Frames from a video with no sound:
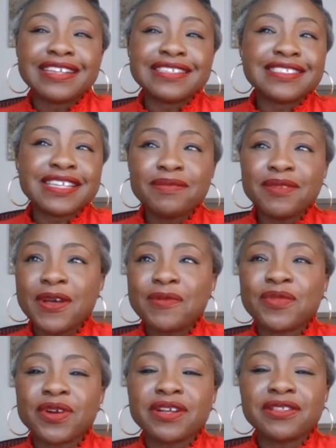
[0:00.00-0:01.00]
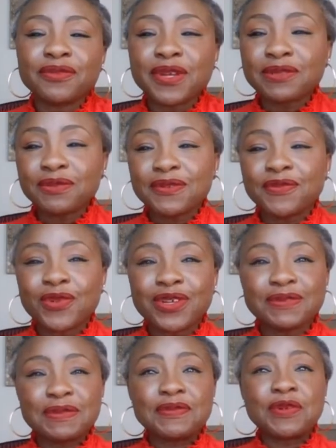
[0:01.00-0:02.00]
Same number,
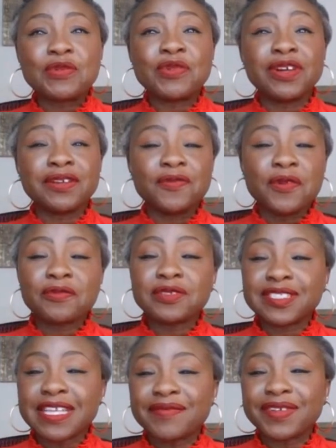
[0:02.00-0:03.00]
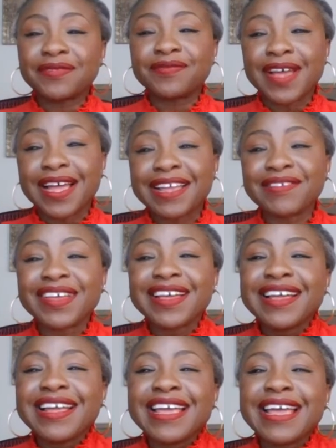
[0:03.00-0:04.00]
334-341-4475.
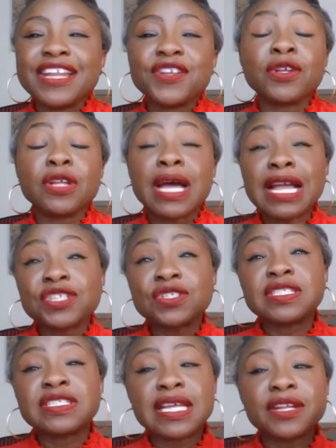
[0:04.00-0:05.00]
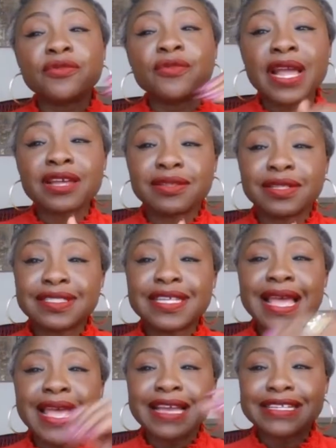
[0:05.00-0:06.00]
And you can actually send a regular
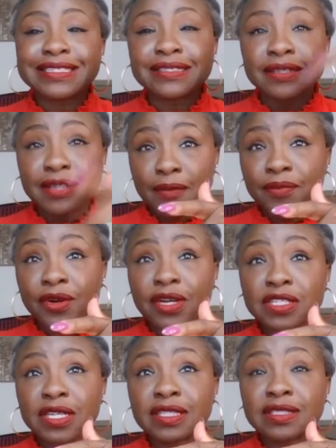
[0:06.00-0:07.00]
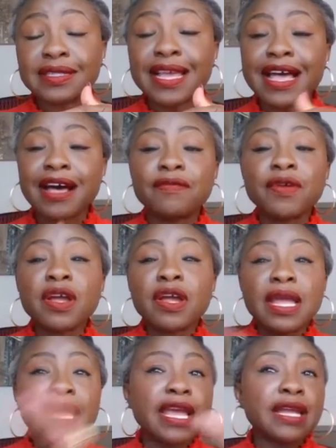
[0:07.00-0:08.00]
text, the number itself,
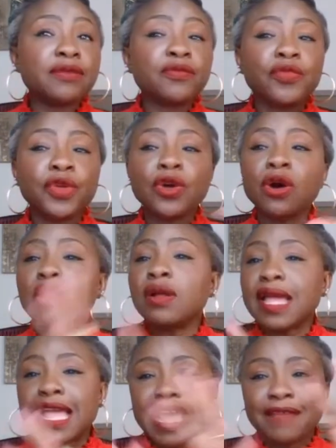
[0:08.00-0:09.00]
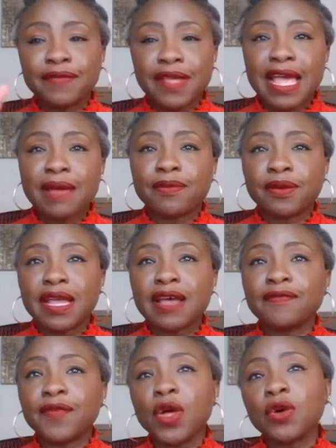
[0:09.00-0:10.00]
and we all have the app on
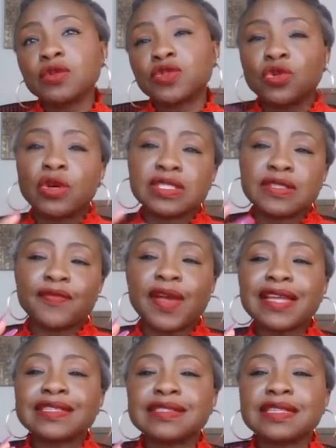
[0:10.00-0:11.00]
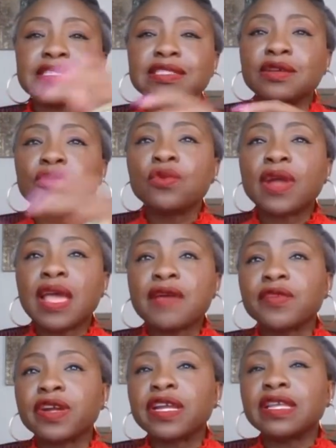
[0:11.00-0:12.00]
our phones or devices. So
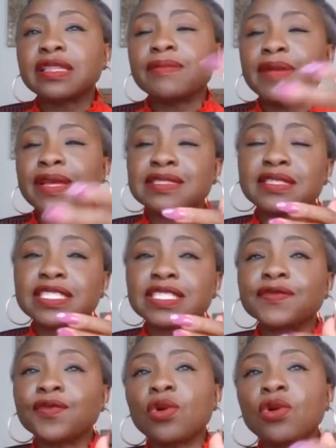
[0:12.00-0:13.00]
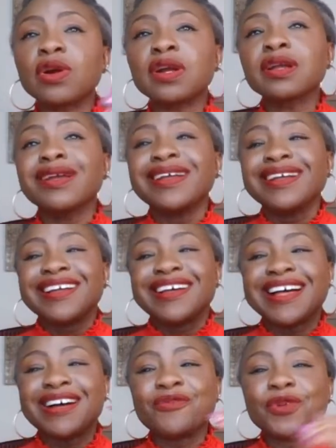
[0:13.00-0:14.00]
whoever the message is for
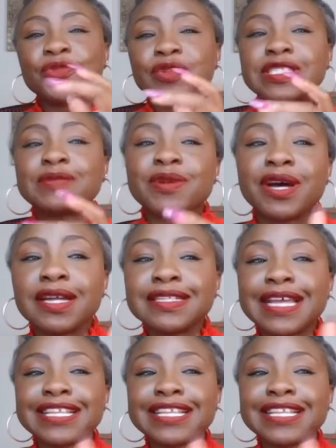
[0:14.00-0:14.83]
will respond.